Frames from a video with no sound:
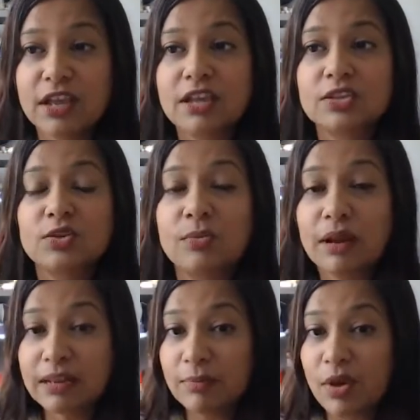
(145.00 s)
So,
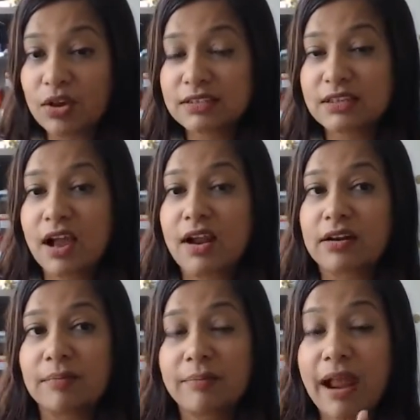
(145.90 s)
money blocks are
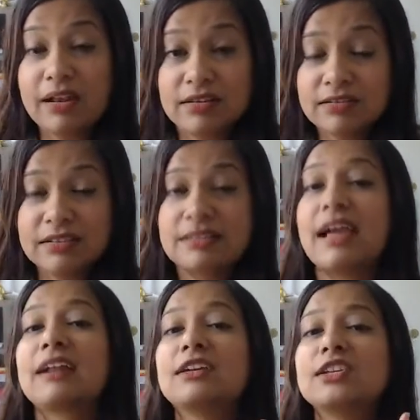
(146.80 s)
patterns
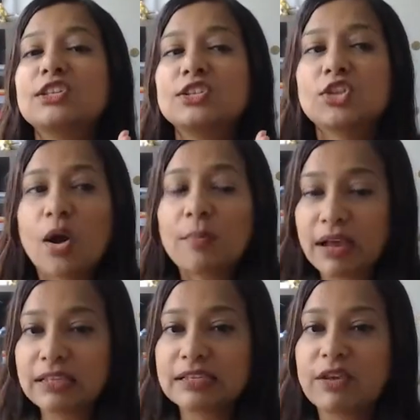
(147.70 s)
that stop
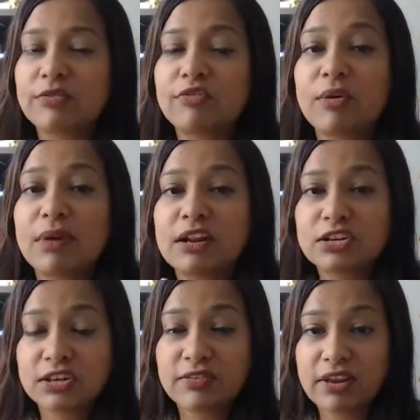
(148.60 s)
us from
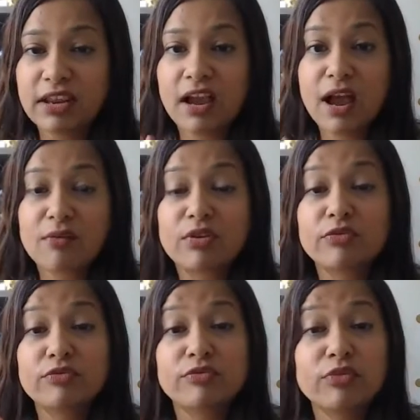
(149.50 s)
achieving our
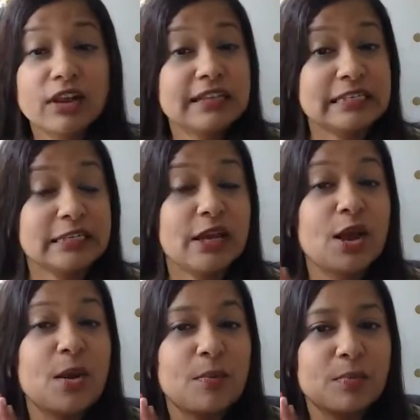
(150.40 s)
fullest
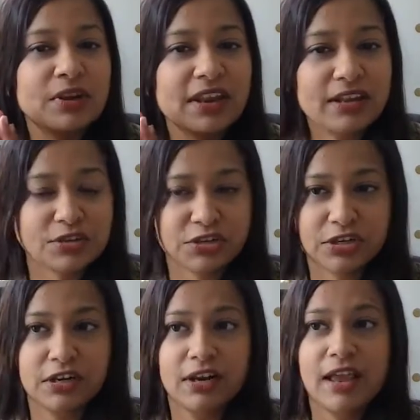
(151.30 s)

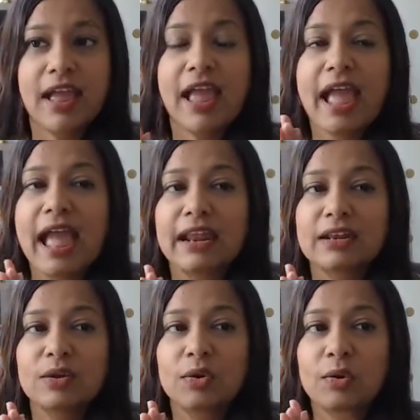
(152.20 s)
potential.
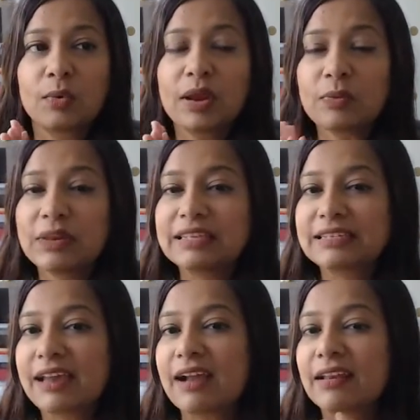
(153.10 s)
And when we
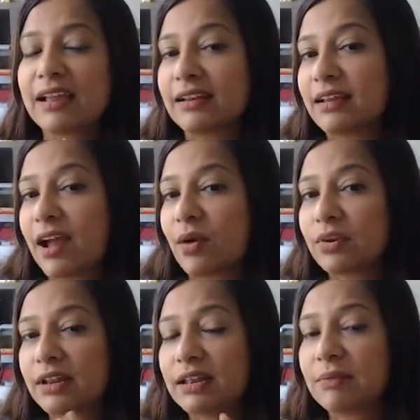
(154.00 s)
start
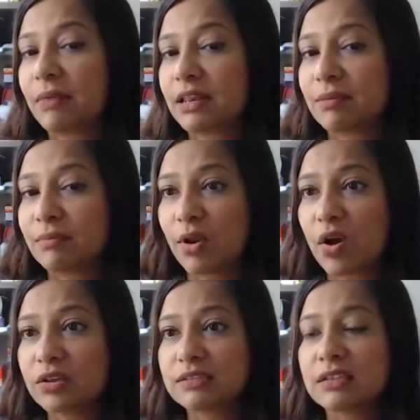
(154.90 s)
encountering money
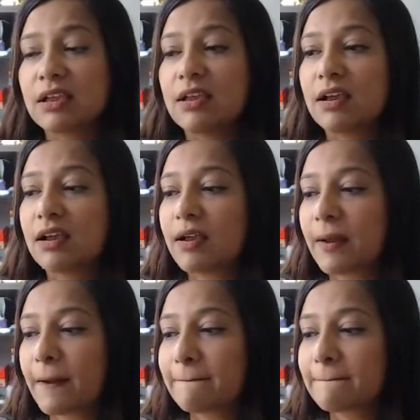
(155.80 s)
blocks,
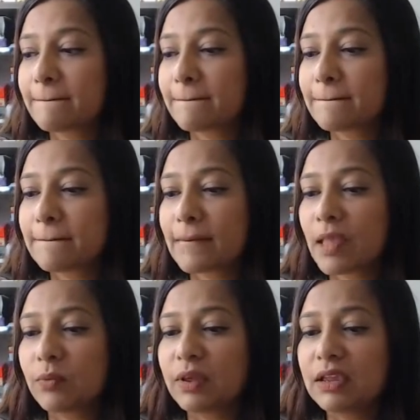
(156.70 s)
uh,
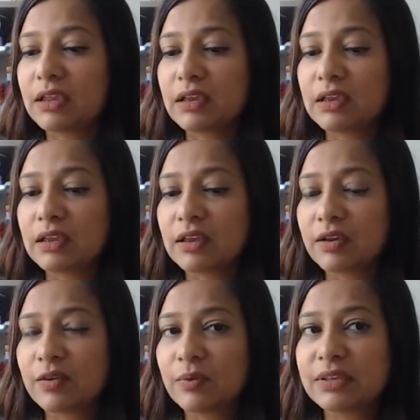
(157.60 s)
we
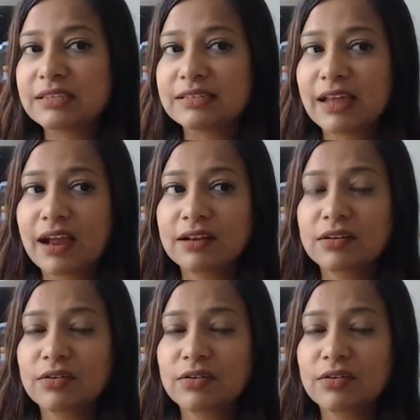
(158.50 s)
we start